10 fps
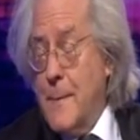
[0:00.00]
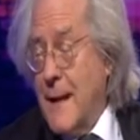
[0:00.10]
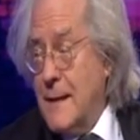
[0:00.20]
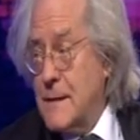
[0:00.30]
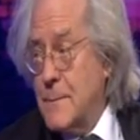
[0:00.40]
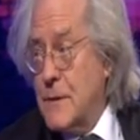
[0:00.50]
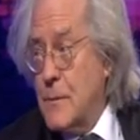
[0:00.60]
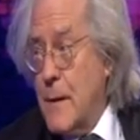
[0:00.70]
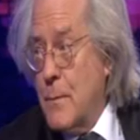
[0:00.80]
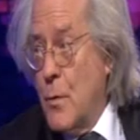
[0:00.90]
Banks,
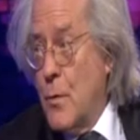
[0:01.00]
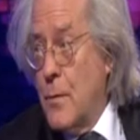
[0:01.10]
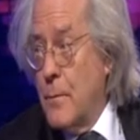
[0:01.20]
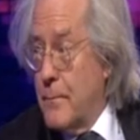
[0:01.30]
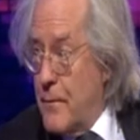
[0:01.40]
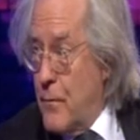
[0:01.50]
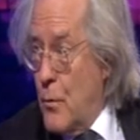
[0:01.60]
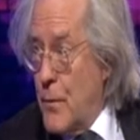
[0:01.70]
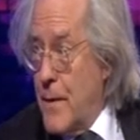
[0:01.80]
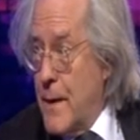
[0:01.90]
Mr. Wigmore,
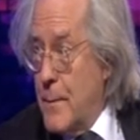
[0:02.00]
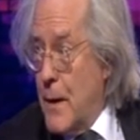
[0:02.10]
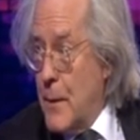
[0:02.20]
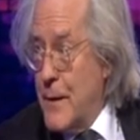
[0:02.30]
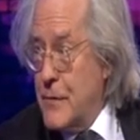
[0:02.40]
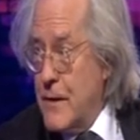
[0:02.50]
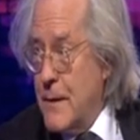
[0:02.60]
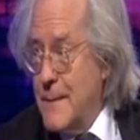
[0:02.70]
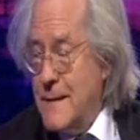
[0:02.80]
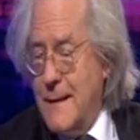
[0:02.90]
before the parliamentary
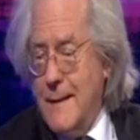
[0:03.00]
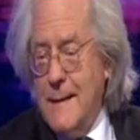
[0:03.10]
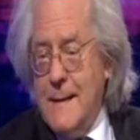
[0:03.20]
committee,